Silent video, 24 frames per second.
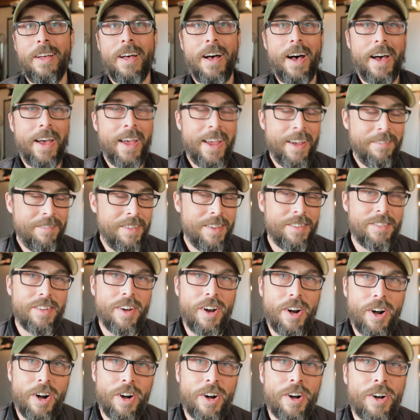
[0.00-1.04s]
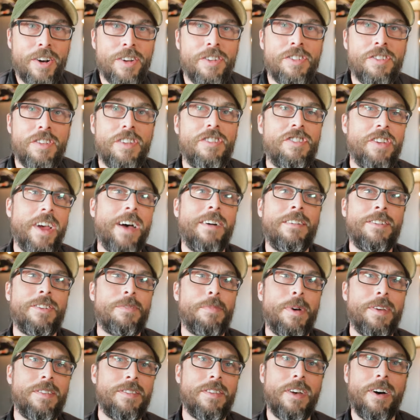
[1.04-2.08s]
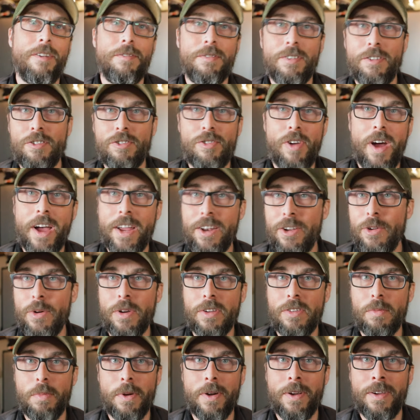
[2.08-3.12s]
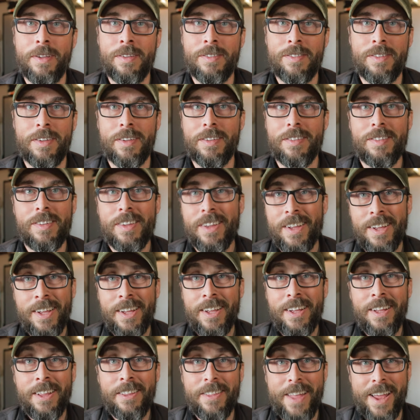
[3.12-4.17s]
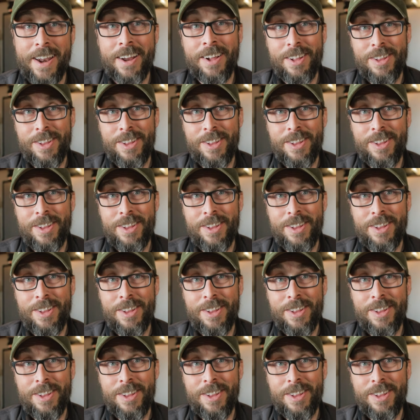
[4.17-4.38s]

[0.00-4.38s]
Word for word: I have this urge to challenge myself to try new experiences that